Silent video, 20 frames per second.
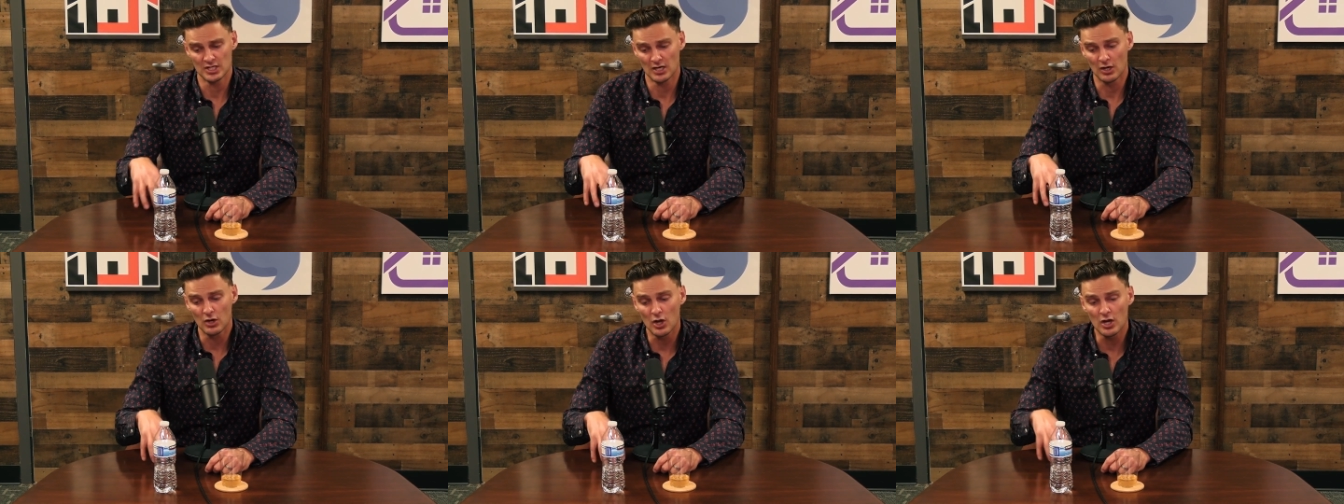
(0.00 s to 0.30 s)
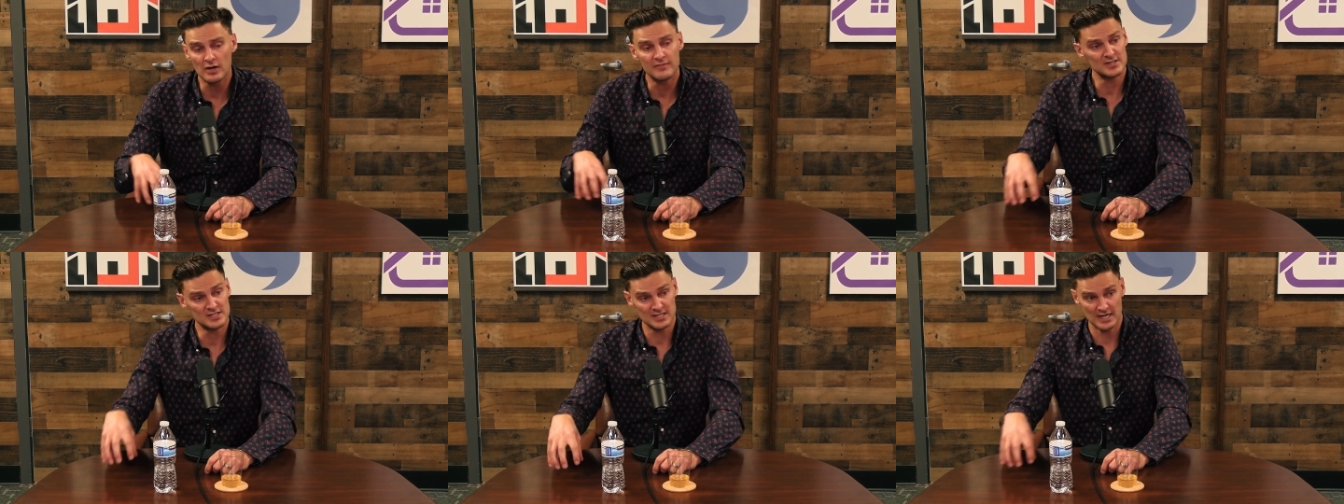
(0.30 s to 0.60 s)
And a
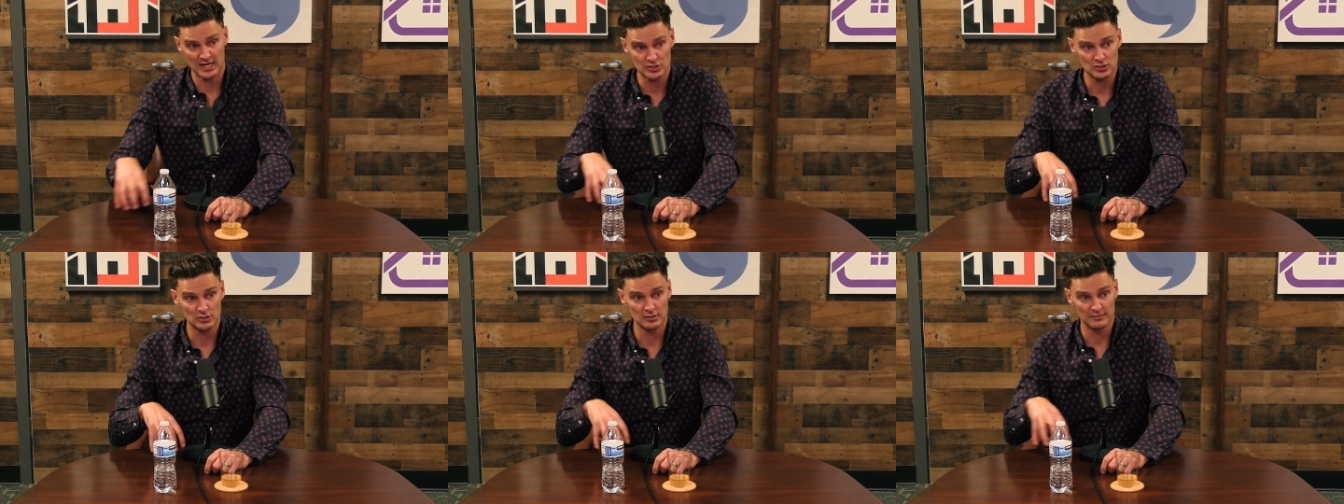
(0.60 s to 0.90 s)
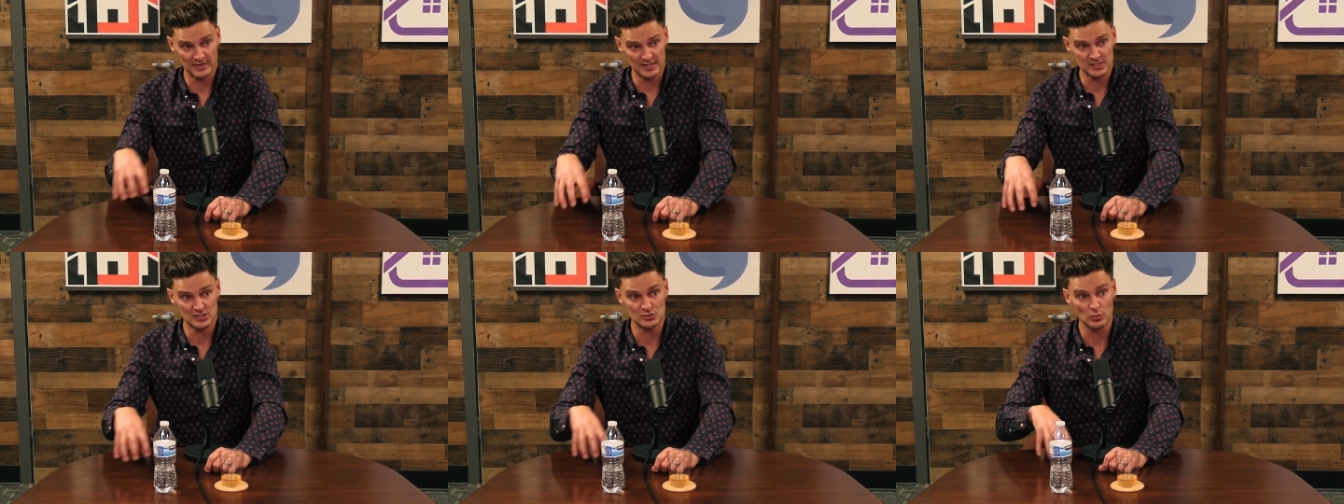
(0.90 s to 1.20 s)
lot of international
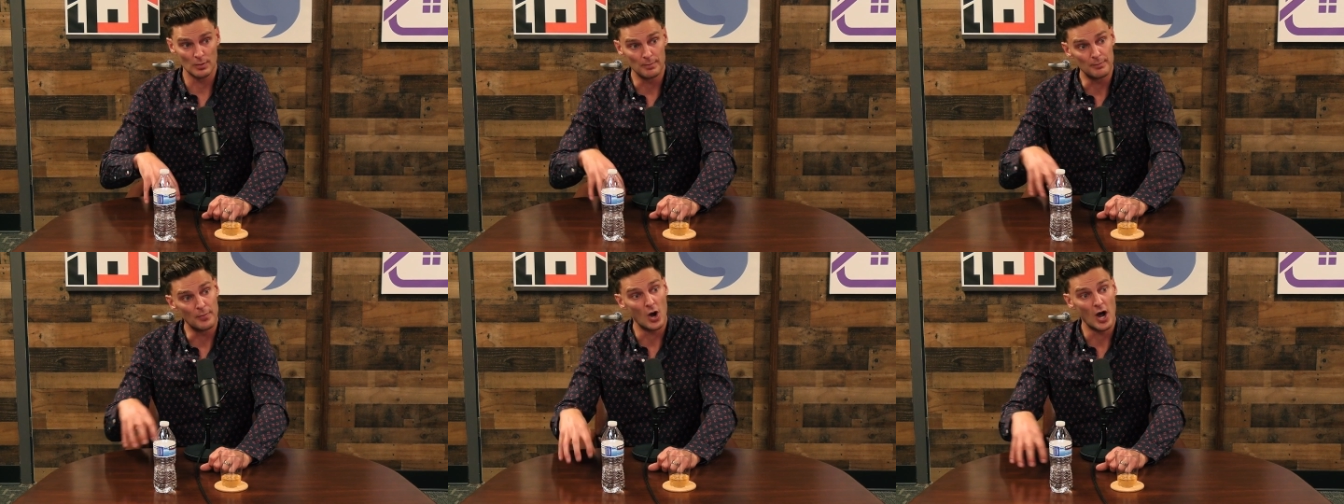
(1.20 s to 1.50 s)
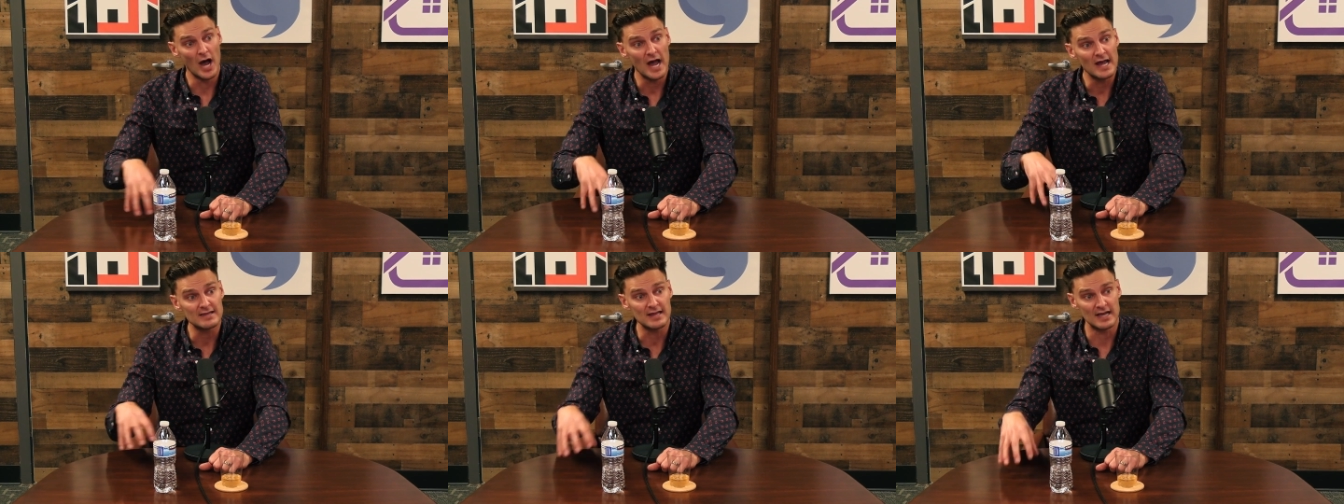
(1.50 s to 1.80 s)
investors were
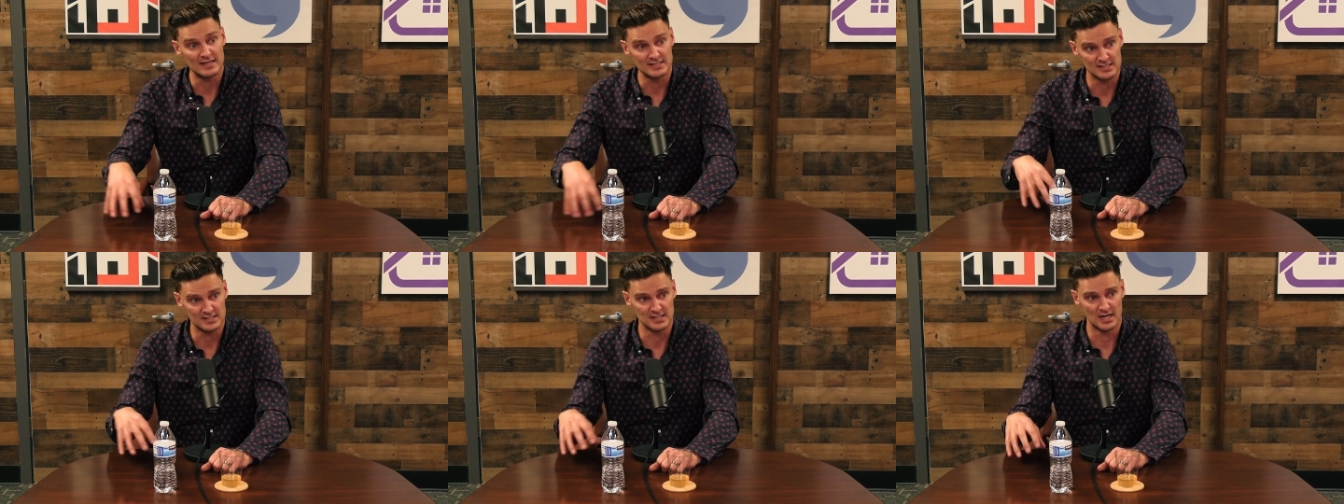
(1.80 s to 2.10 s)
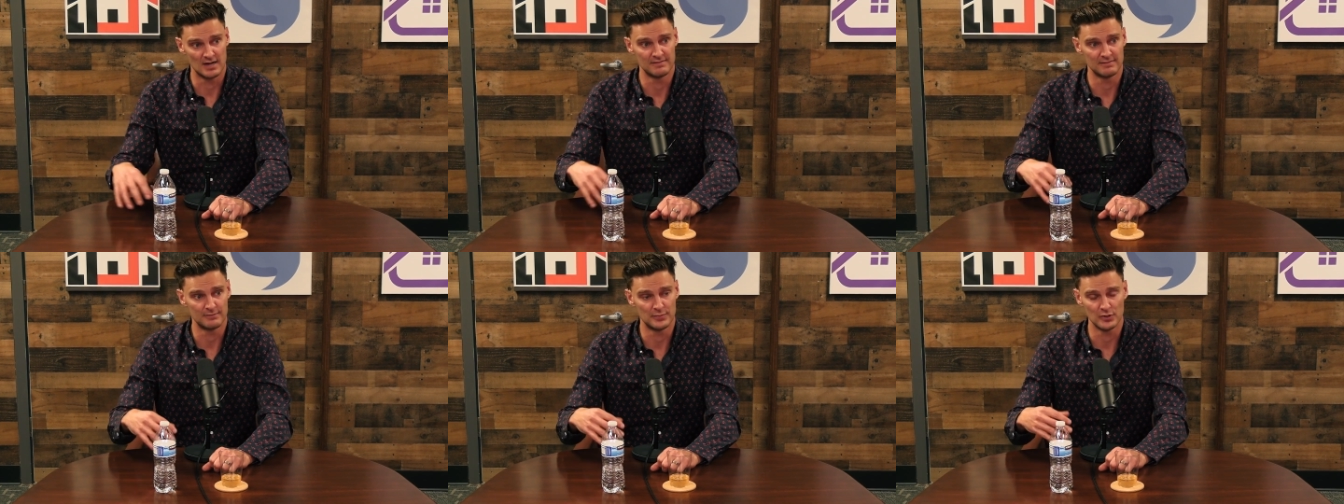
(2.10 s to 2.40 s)
buying that
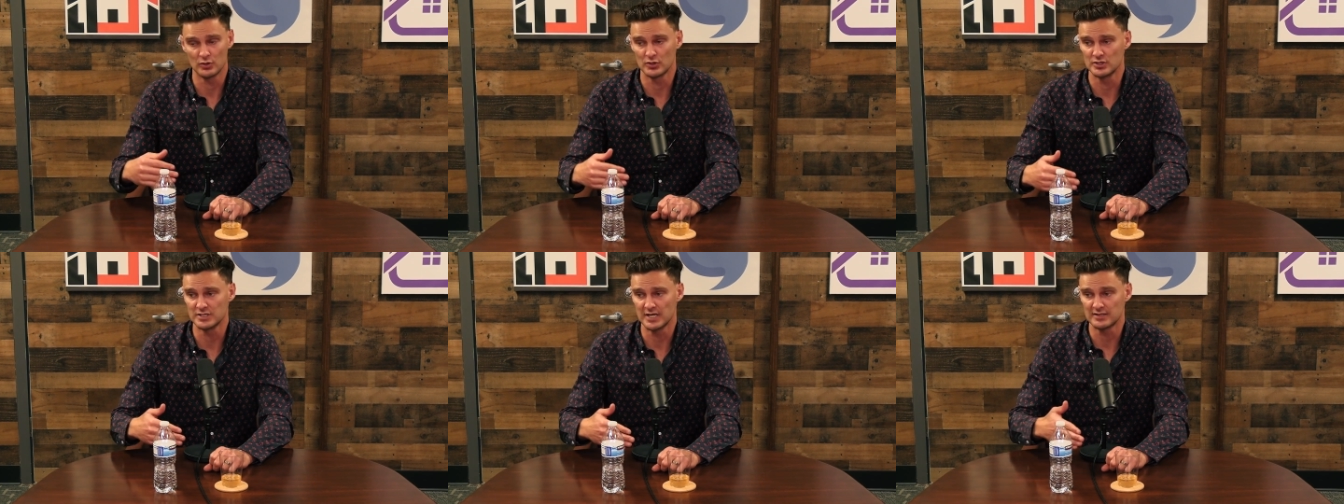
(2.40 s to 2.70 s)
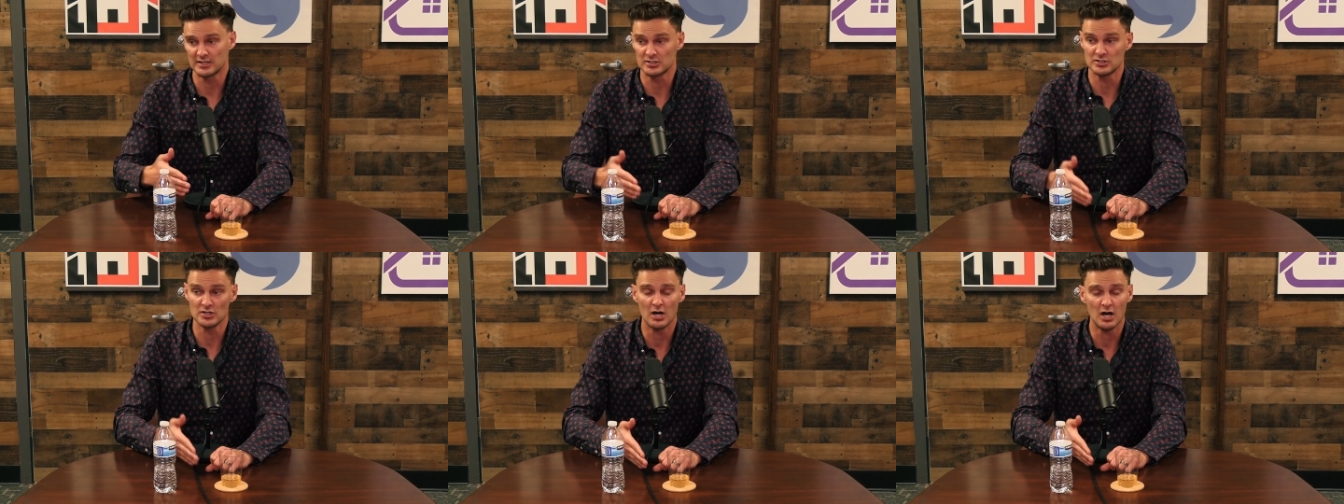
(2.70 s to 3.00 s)
stuff because at
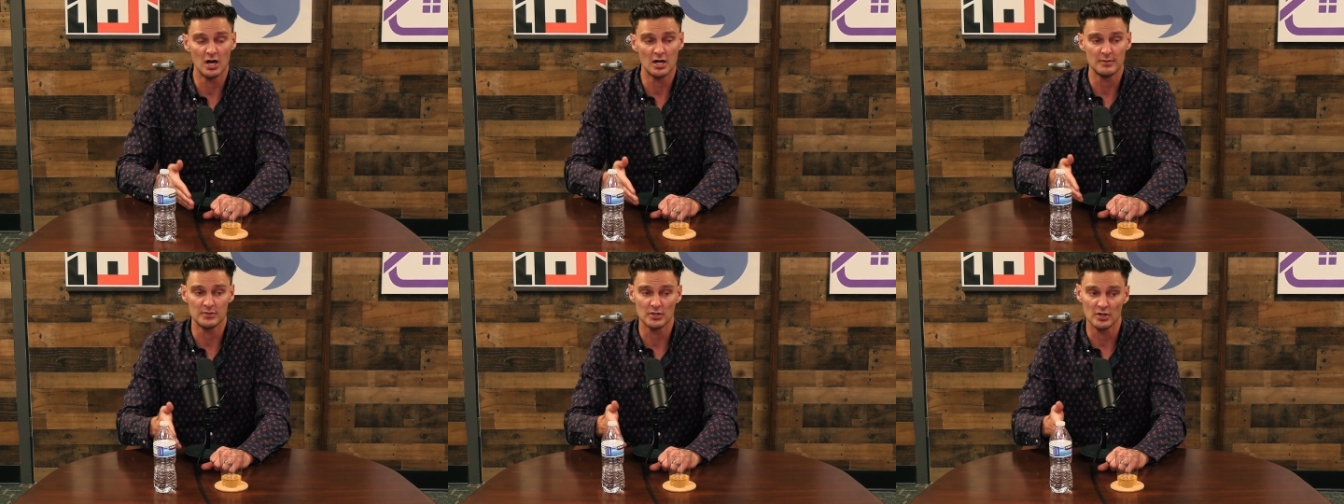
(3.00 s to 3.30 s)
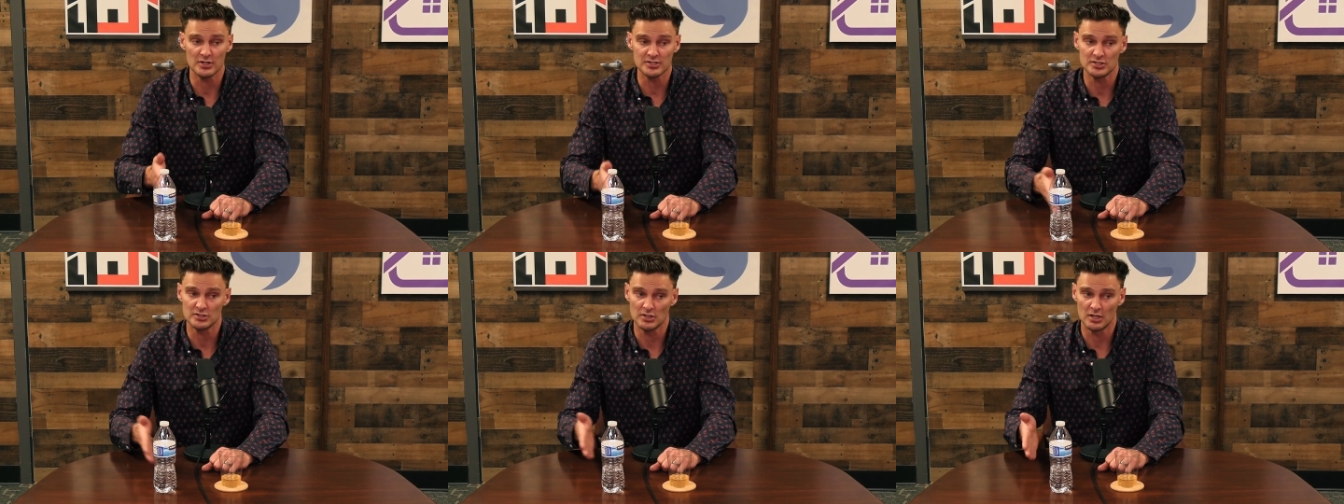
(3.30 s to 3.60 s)
the time, the
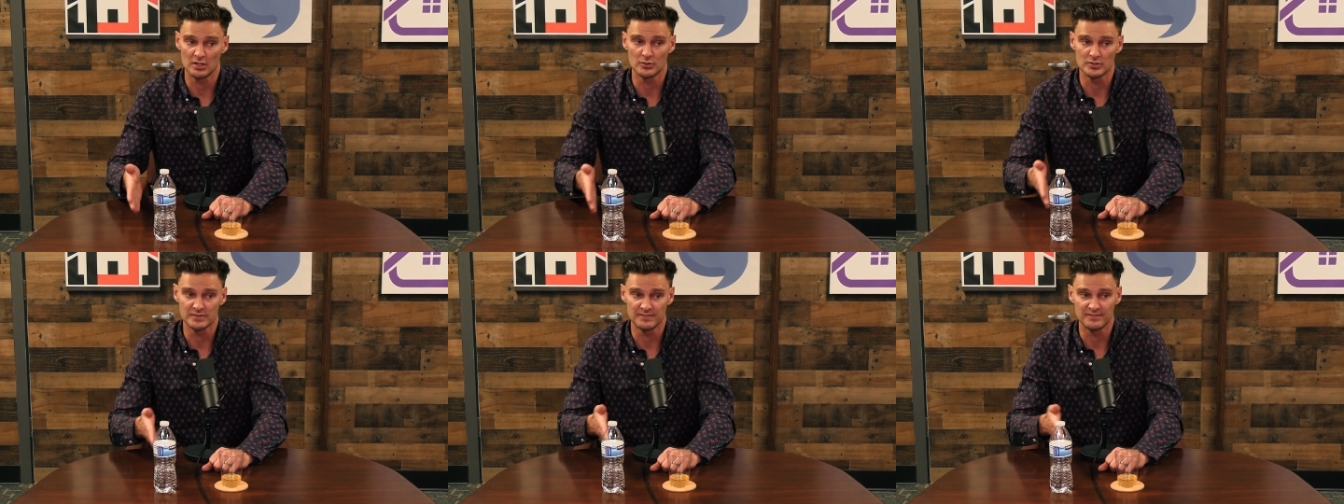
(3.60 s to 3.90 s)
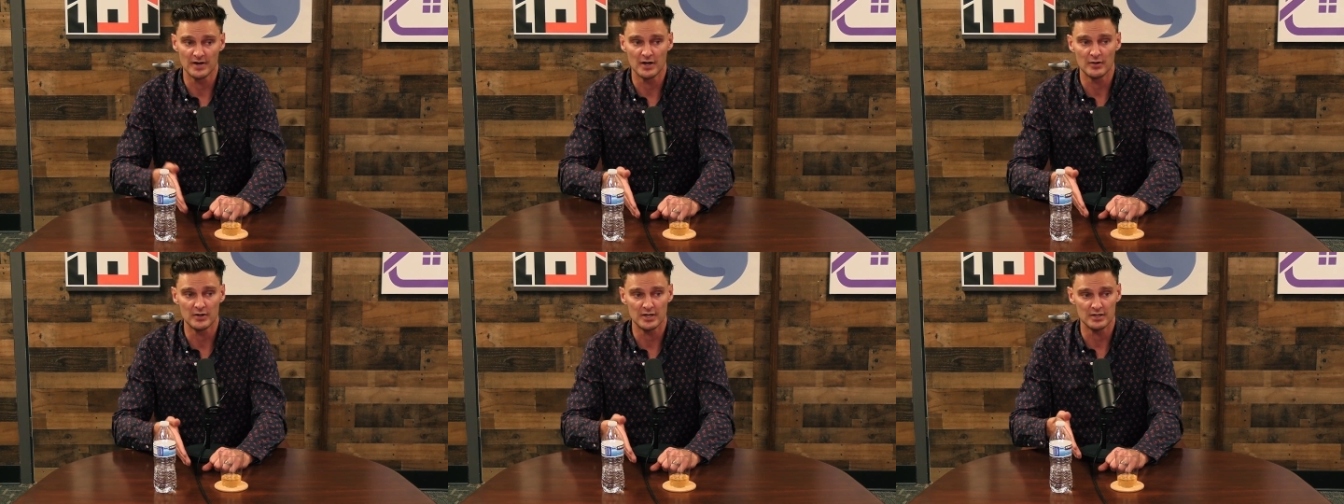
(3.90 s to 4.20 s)
Aussie dollar was
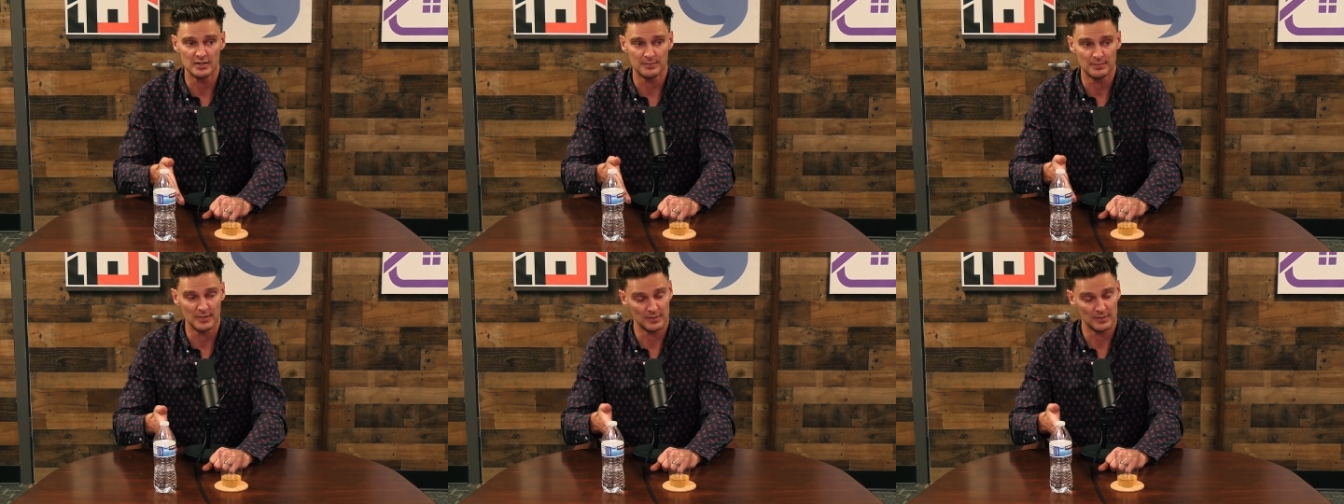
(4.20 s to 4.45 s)
very